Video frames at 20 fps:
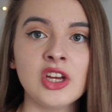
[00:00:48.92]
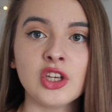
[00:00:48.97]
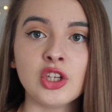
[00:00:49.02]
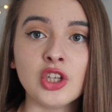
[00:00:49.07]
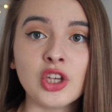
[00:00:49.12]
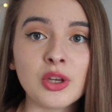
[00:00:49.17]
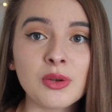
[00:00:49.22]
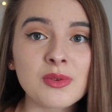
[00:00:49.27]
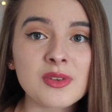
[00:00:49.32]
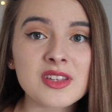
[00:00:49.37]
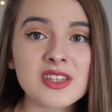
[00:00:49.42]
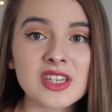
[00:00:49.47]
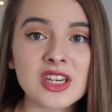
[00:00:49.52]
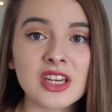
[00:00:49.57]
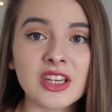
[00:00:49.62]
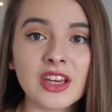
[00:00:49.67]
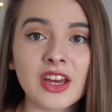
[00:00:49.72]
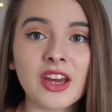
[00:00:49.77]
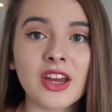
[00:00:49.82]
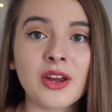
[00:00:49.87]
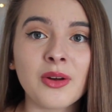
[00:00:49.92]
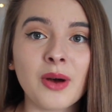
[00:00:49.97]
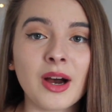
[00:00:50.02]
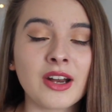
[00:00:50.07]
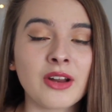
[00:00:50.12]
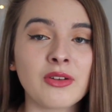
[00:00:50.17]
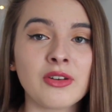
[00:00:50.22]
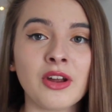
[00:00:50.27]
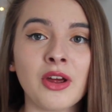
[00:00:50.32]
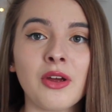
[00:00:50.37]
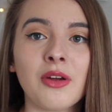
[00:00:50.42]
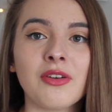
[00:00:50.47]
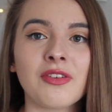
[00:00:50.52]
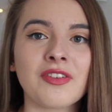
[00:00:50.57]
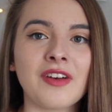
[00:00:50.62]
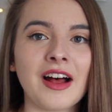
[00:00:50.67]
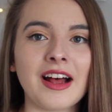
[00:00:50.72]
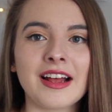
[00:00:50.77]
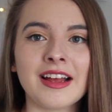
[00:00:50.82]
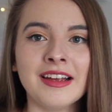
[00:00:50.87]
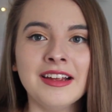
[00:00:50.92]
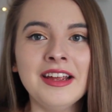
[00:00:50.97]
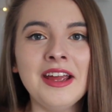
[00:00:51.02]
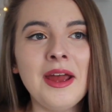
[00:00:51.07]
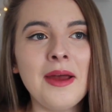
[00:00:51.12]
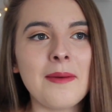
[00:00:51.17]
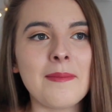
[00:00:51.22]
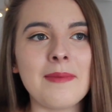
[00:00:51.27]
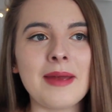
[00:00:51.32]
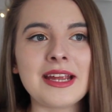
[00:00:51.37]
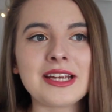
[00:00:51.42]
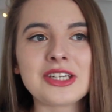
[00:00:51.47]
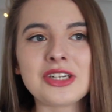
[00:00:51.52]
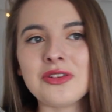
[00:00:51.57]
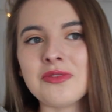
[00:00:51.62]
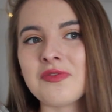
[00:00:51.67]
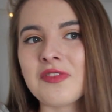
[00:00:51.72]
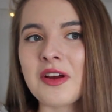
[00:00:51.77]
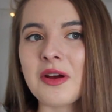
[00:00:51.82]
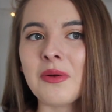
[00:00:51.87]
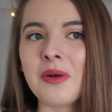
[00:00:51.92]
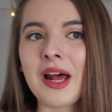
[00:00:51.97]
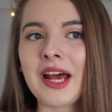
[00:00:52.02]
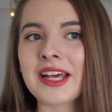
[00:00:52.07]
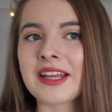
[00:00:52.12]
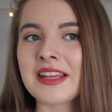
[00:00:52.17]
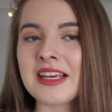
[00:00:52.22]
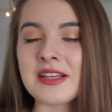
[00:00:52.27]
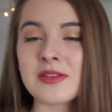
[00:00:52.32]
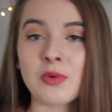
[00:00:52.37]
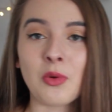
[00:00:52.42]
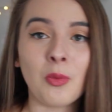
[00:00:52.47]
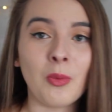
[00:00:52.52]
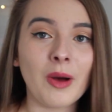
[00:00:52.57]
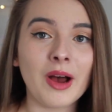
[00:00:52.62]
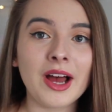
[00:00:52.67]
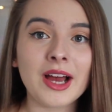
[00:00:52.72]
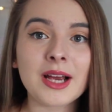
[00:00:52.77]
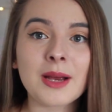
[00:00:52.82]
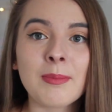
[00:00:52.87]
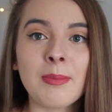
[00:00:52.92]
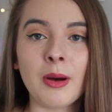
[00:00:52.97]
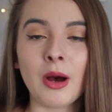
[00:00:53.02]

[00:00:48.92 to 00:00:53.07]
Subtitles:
use to you. I don't know if that makes you feel like these will work,